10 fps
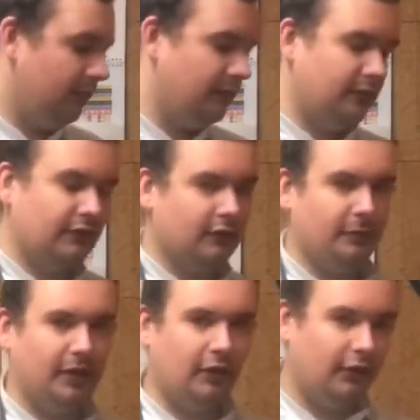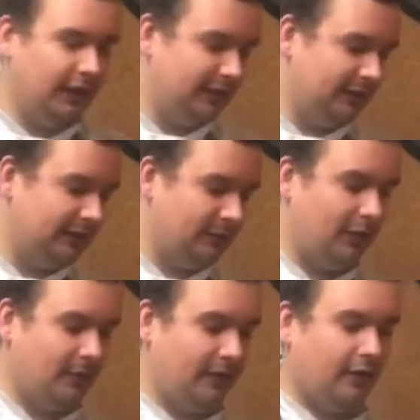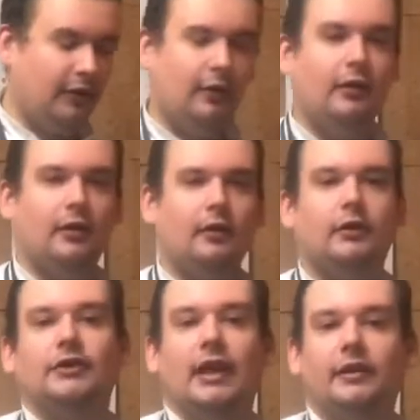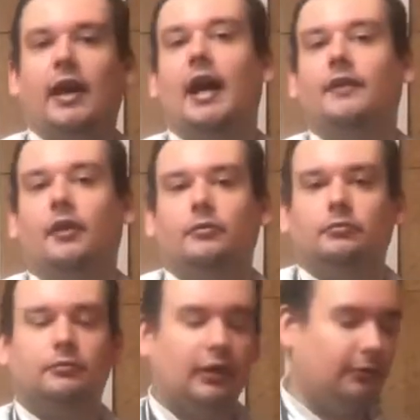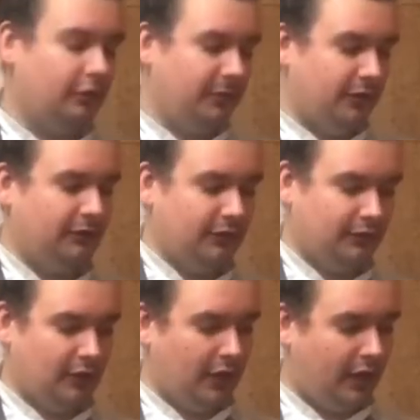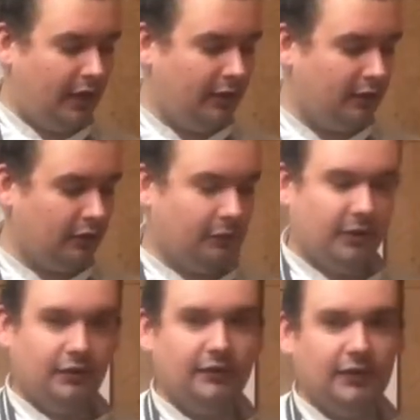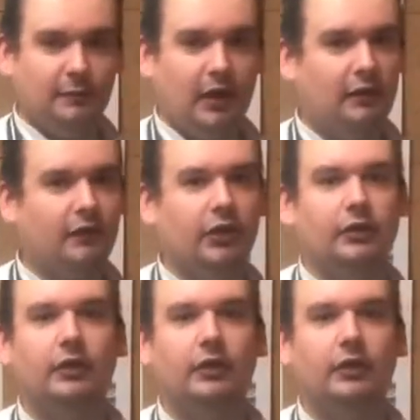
it's going to be a lot easier to work with. Because I don't, I'm going to be using this pan of oil,